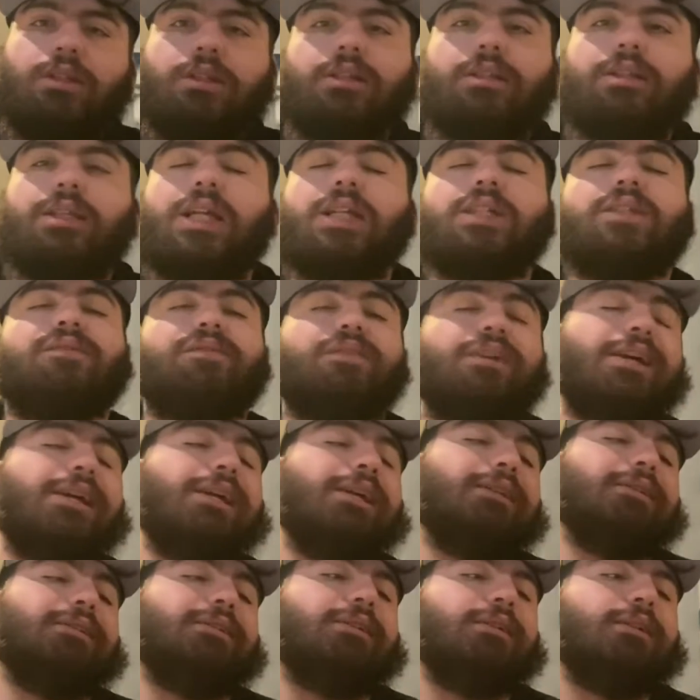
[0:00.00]
That's
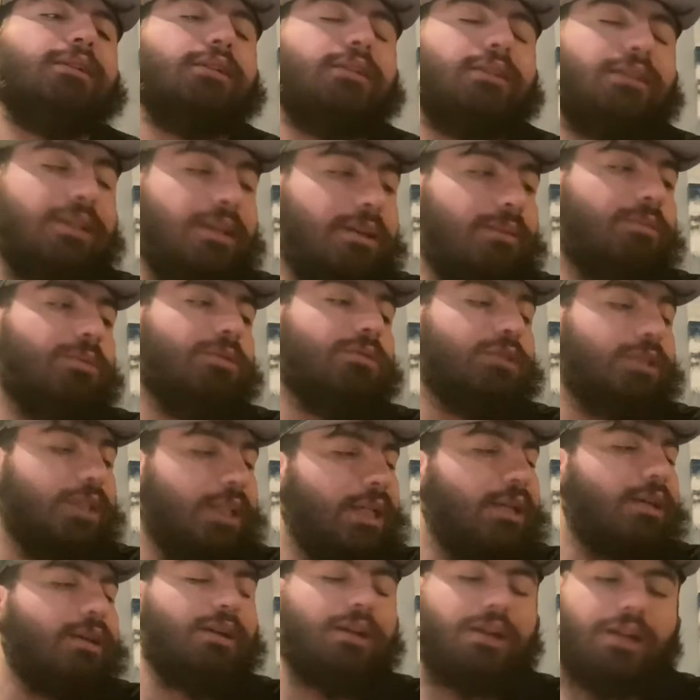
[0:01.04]
facts. Double
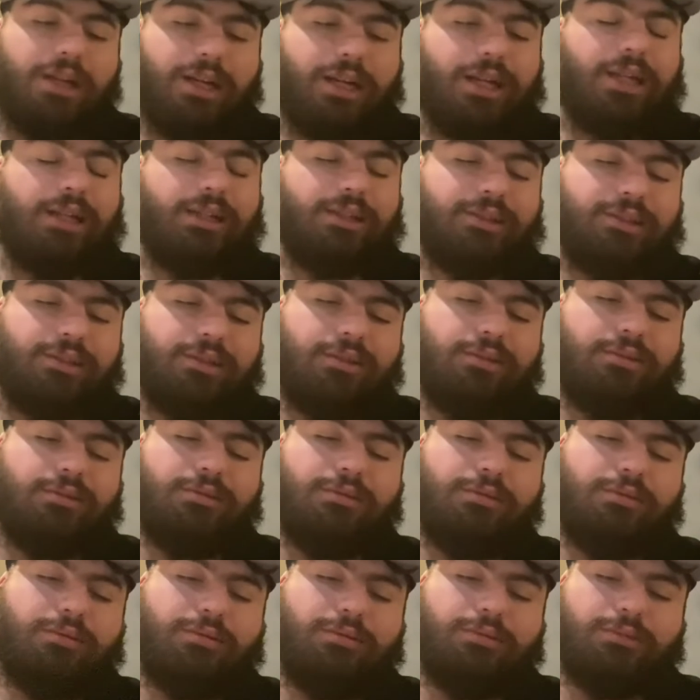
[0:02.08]
Jack. Alright,
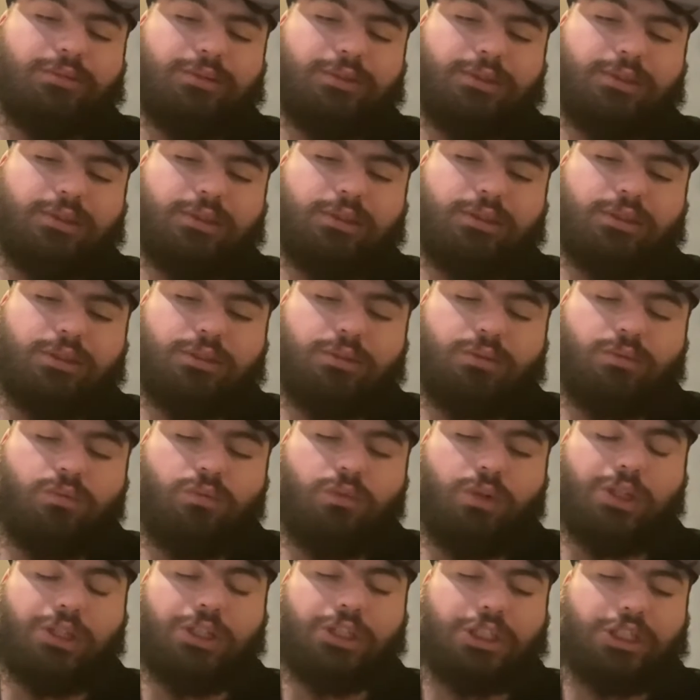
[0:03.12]
so
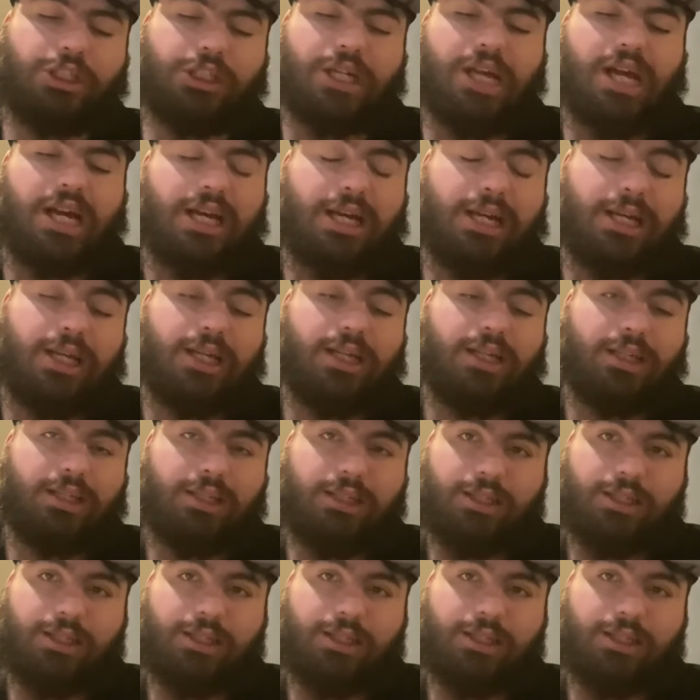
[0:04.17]
with Sha-X,